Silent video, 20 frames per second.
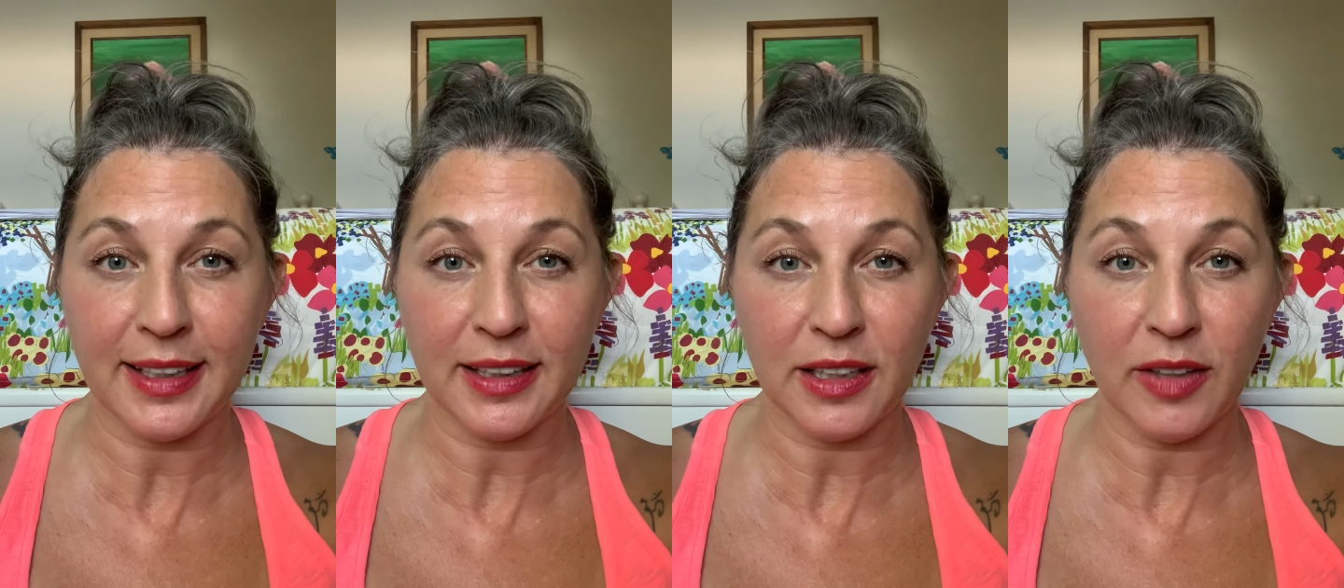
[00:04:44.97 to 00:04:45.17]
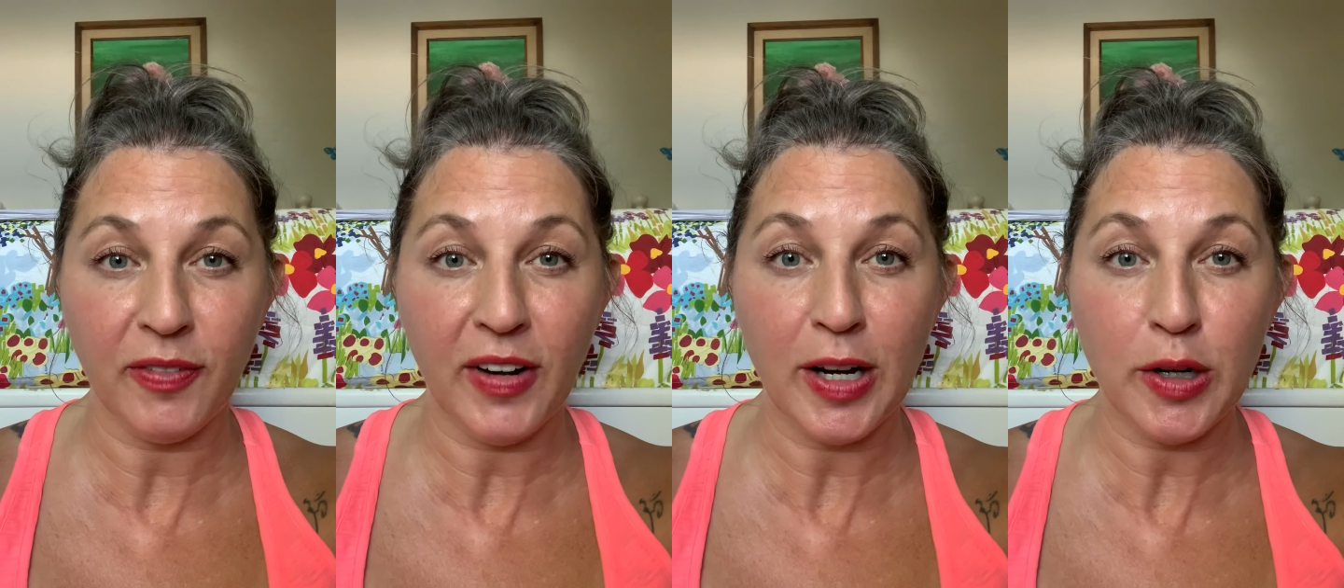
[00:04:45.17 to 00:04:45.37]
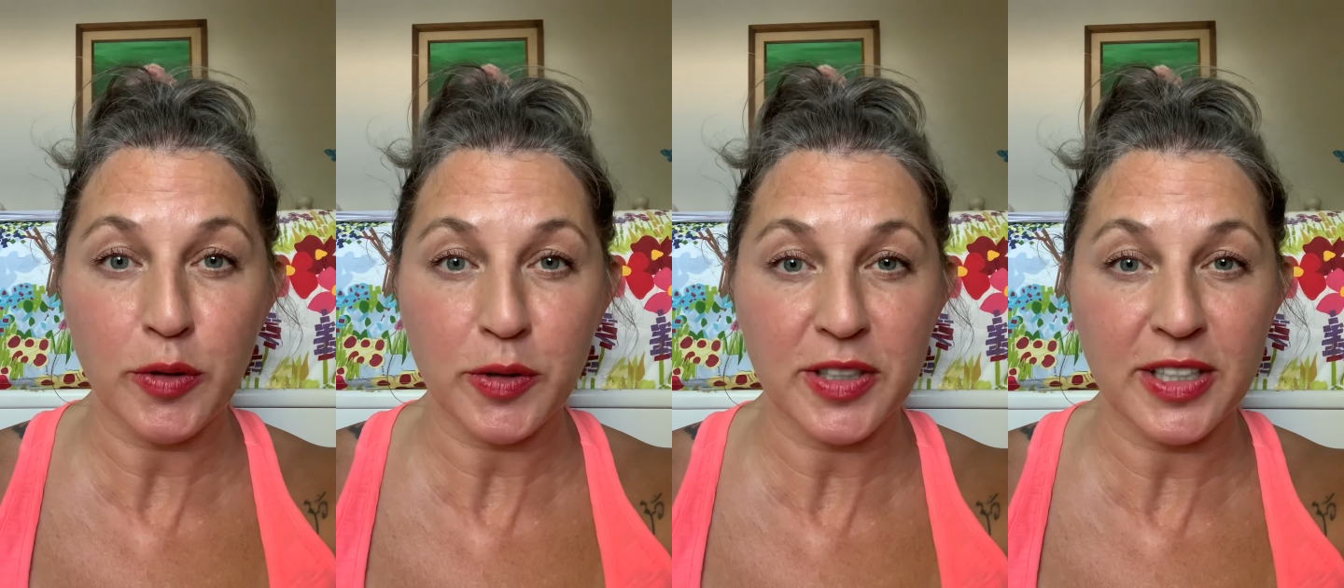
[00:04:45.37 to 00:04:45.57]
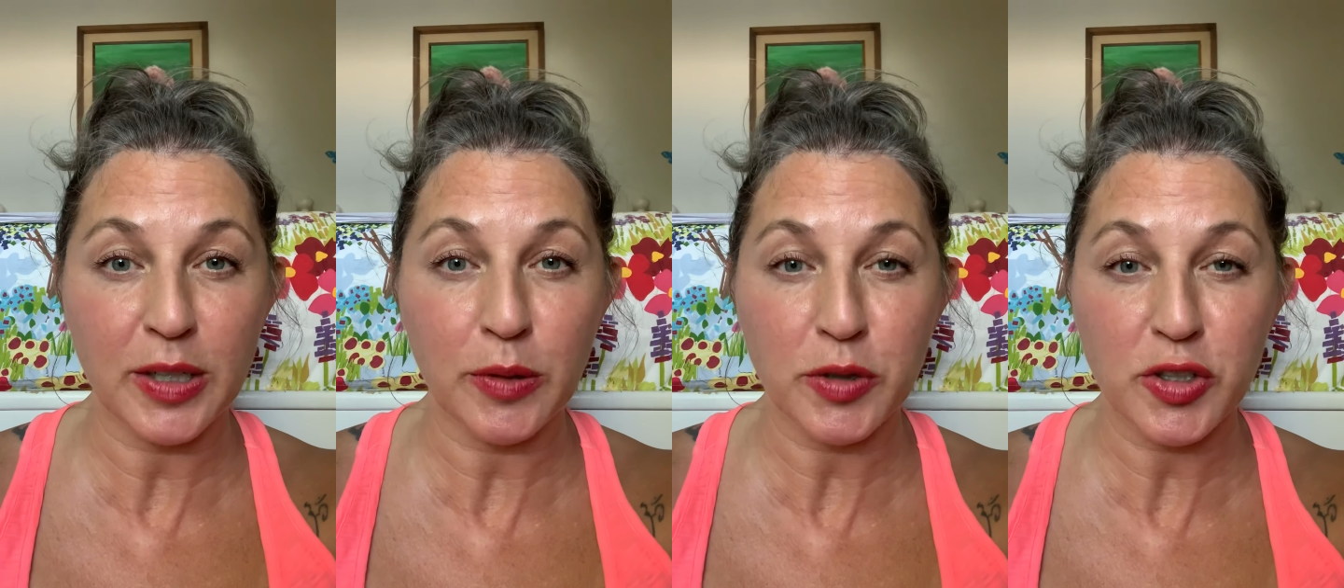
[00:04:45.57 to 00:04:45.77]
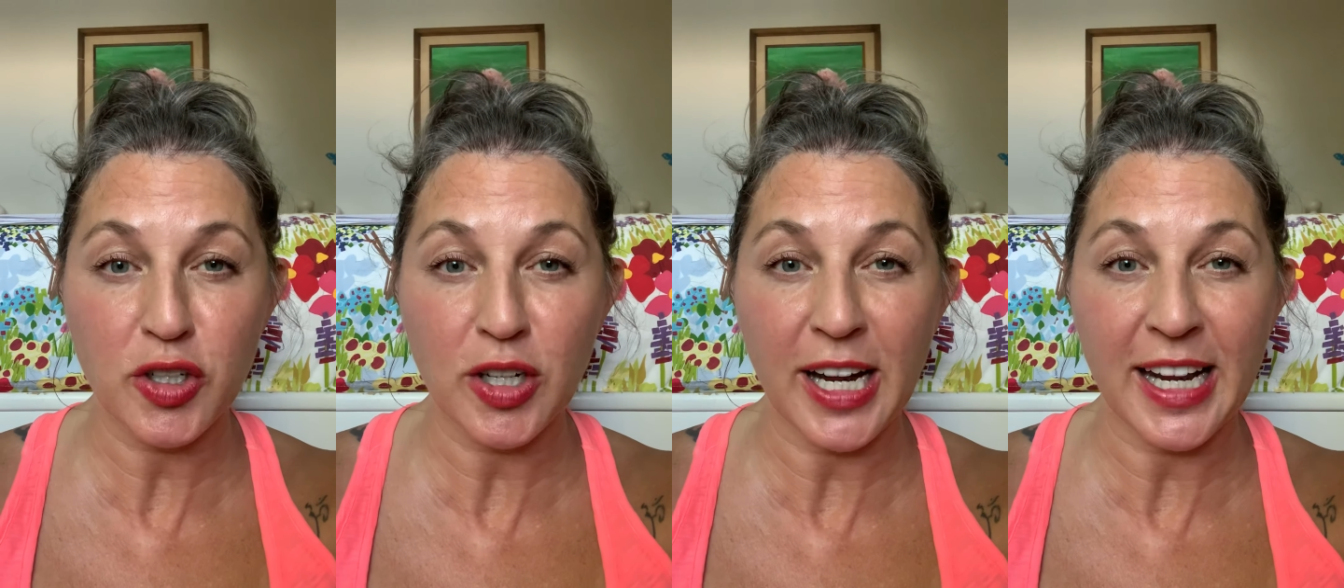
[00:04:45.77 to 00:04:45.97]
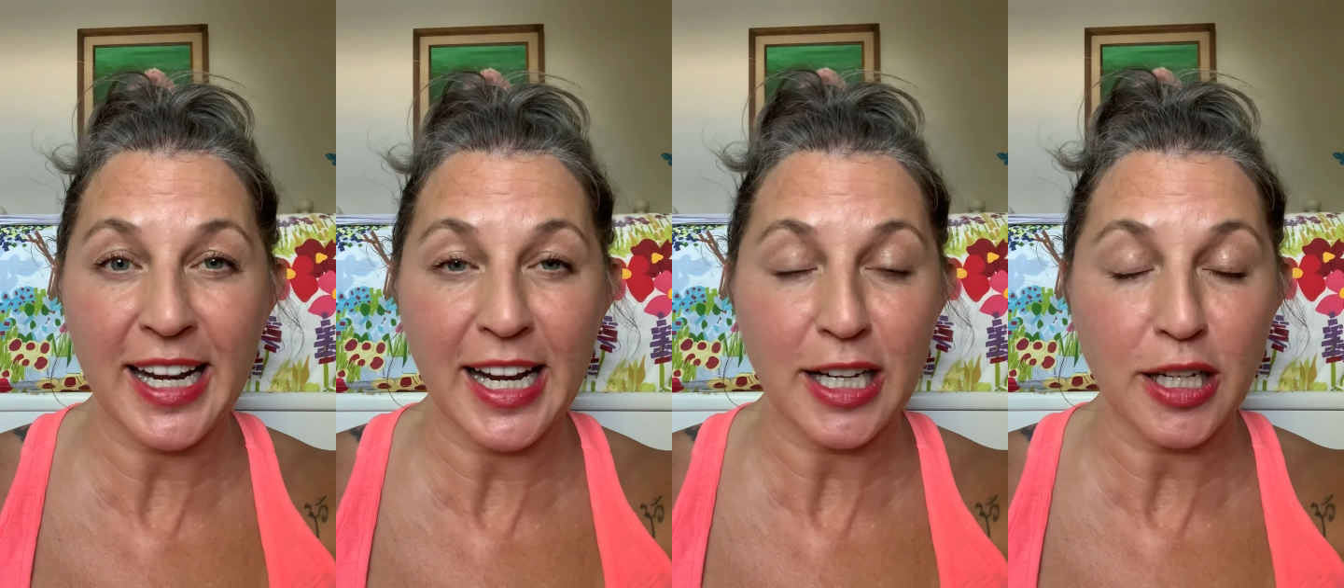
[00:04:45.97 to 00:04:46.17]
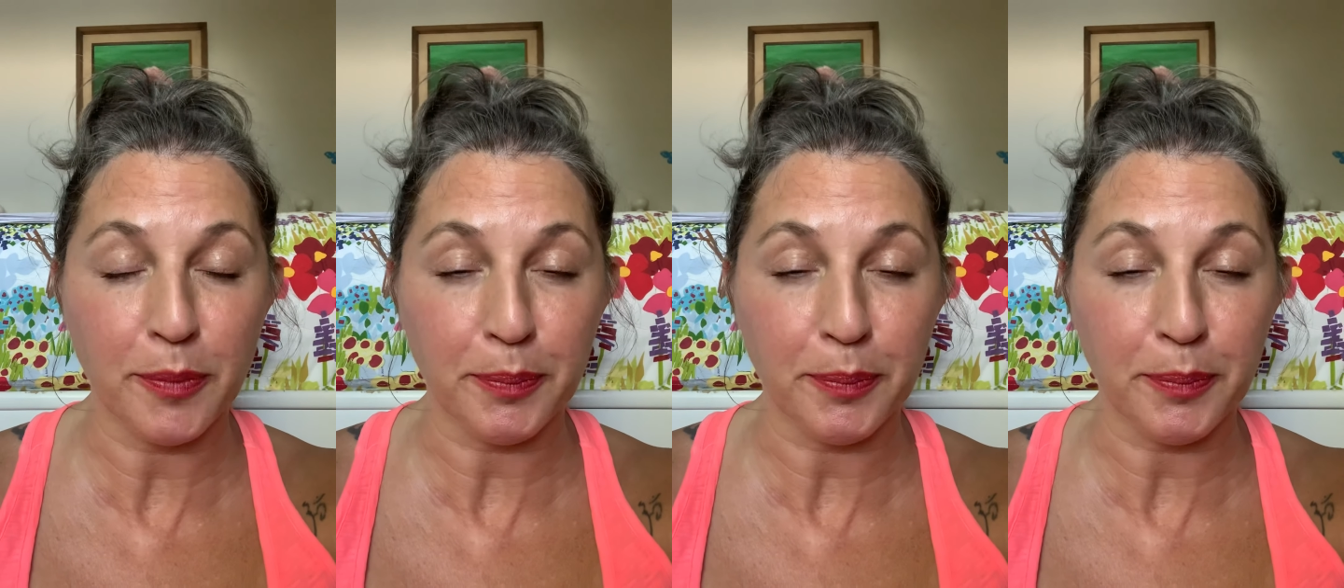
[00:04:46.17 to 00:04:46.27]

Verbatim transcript: get the fire extinguisher and i